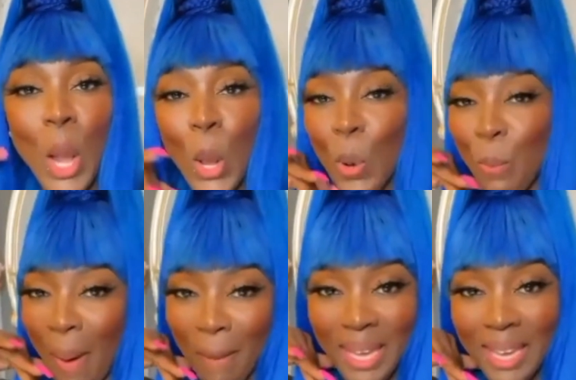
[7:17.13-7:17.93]
You
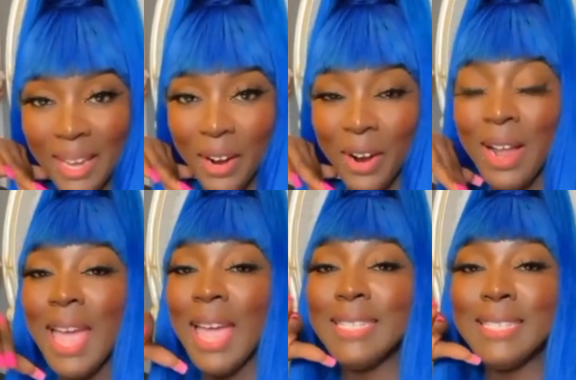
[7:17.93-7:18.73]
I'm and say, I just
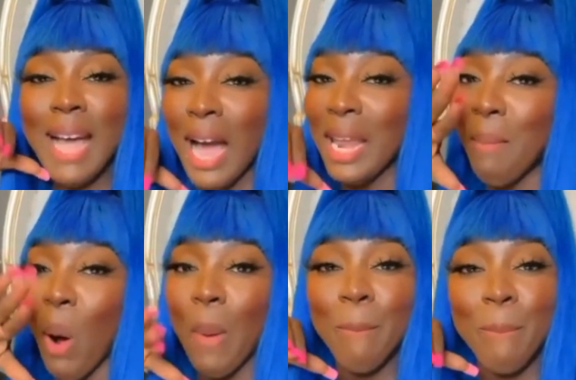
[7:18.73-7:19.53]
want for us big
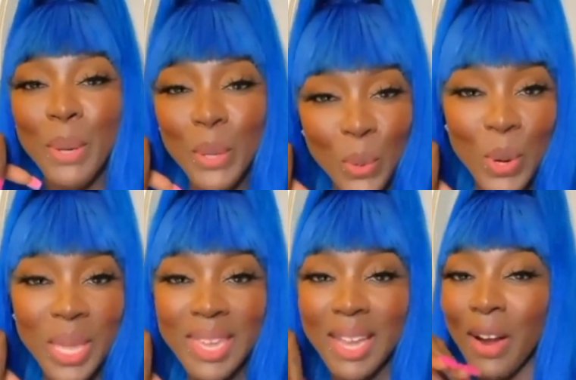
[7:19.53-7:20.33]
up
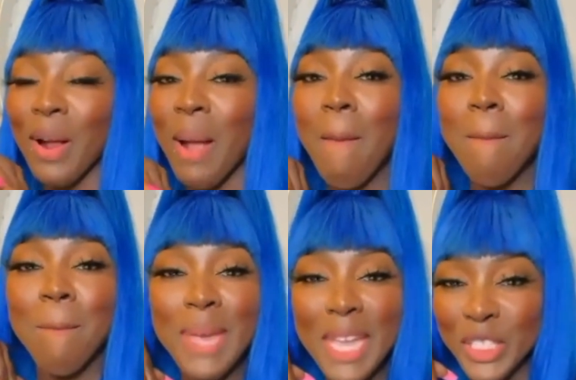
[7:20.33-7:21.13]
everybody out there
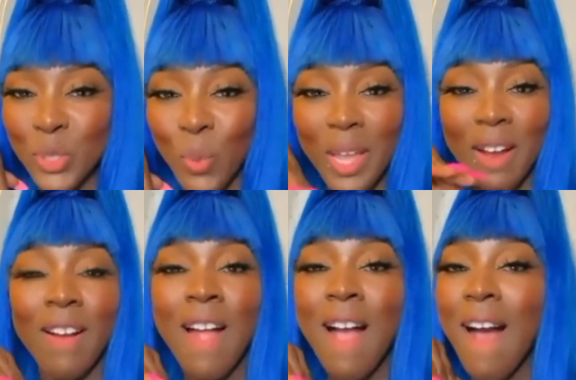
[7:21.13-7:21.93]
to, you know what I mean?
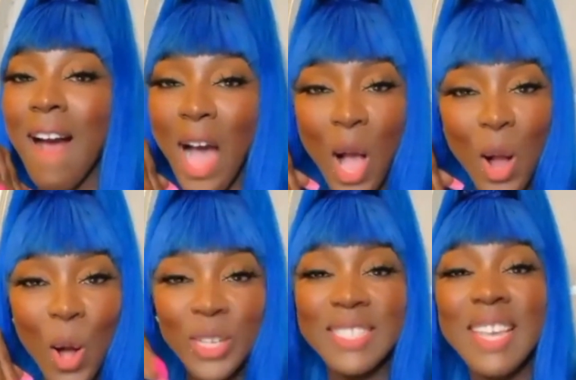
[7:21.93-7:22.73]

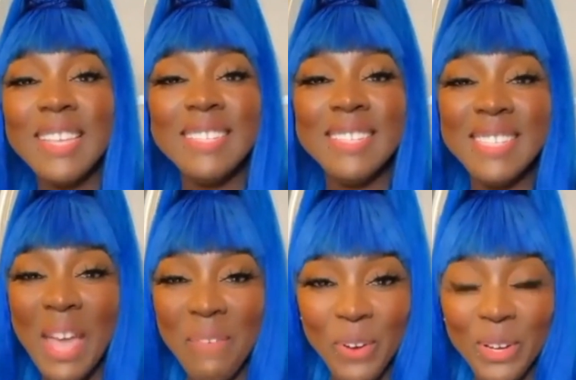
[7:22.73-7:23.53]
Everybody will
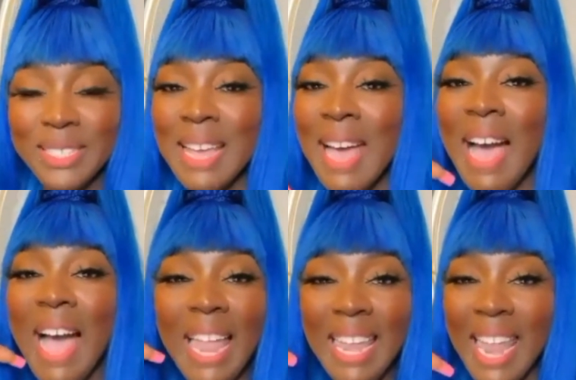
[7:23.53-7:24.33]
support Dancehall
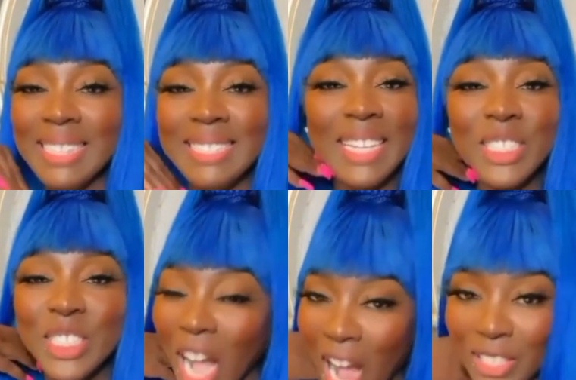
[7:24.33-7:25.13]
IG.